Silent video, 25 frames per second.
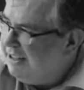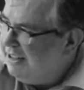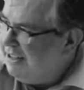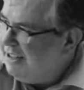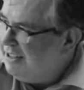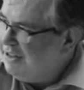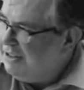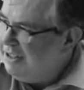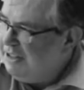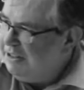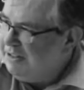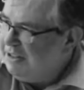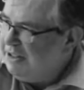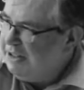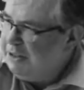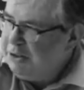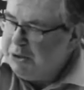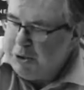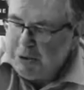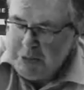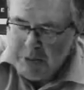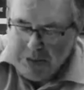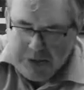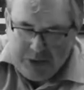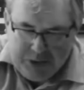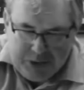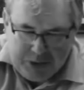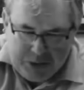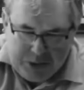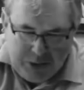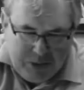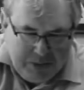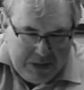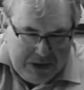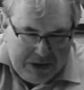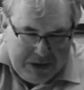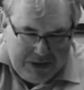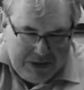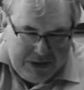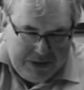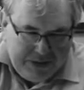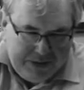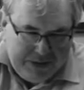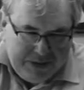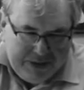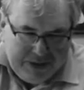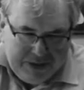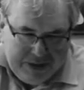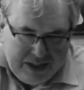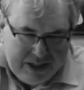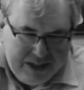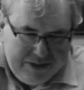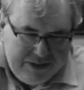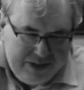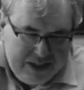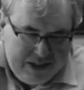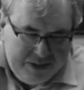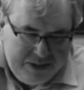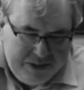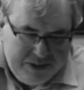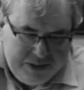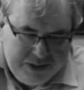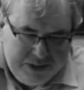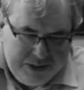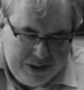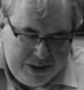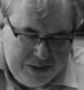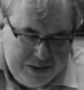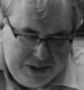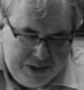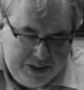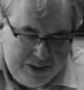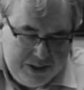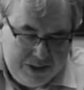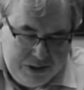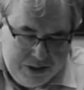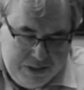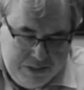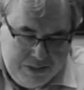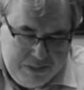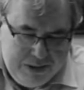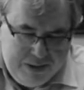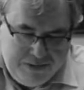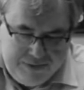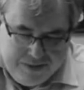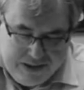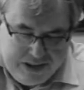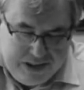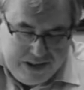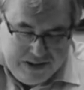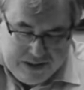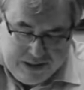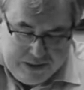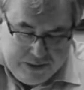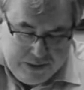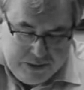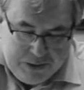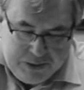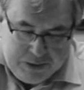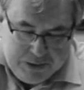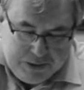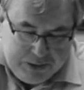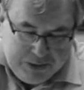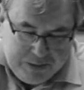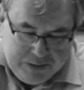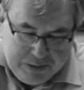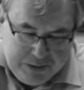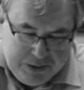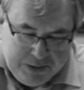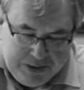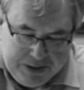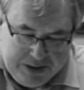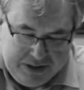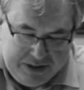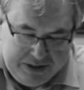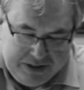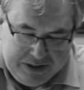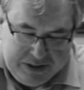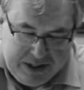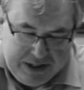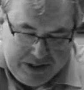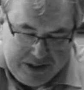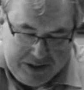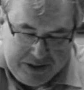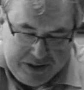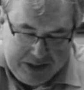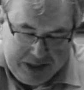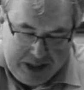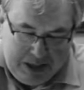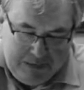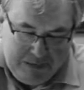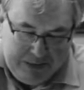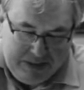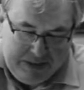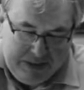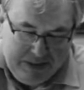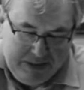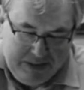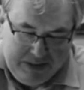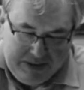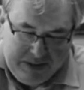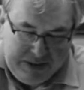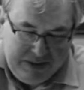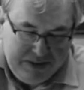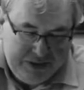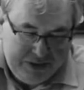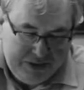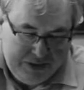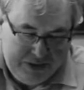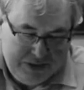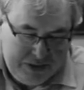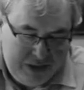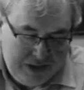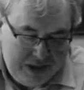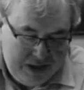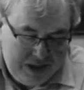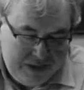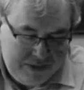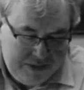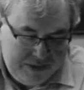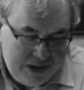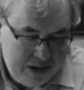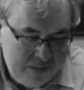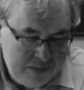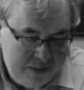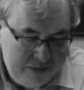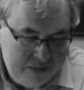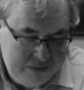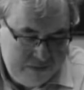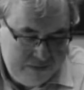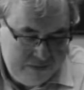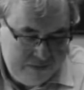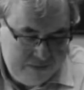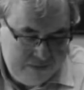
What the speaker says: it goes in so many different directions. It's actually been very difficult to put this together and keep it condensed to a half-hour